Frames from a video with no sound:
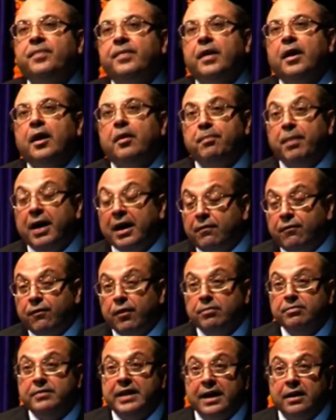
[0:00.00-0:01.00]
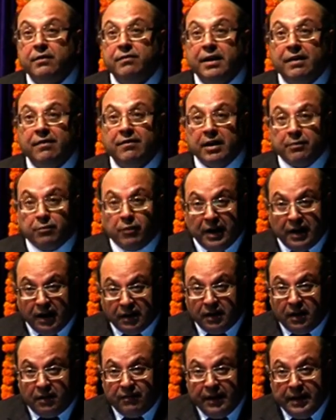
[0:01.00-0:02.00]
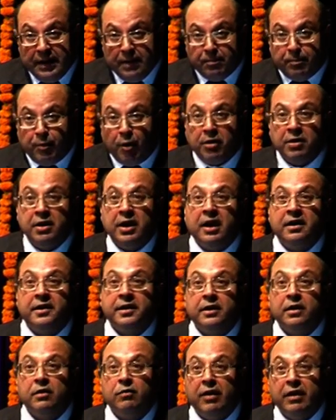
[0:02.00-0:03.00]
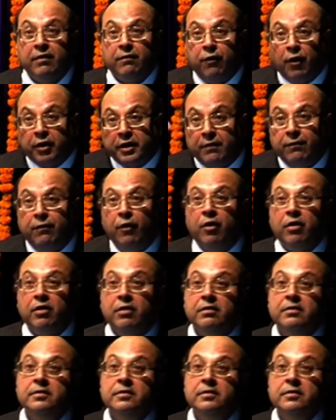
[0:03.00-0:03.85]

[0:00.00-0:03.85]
Apart from that, we have one other very important article, 144,